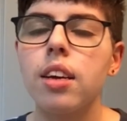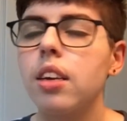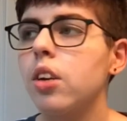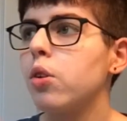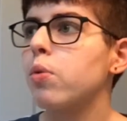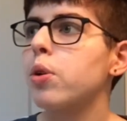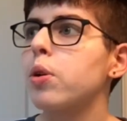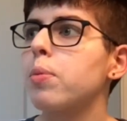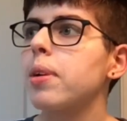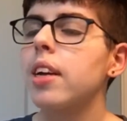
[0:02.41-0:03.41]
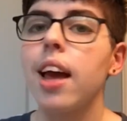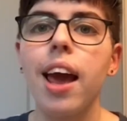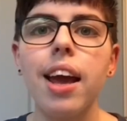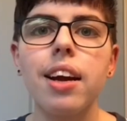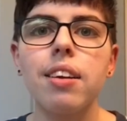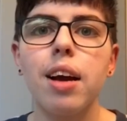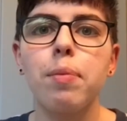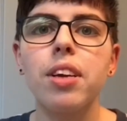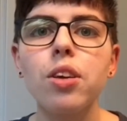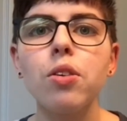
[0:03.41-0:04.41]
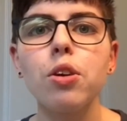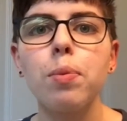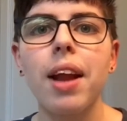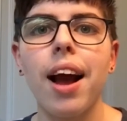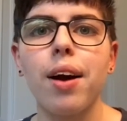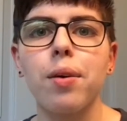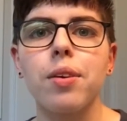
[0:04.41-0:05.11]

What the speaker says: new room, and I'm on YouTube now.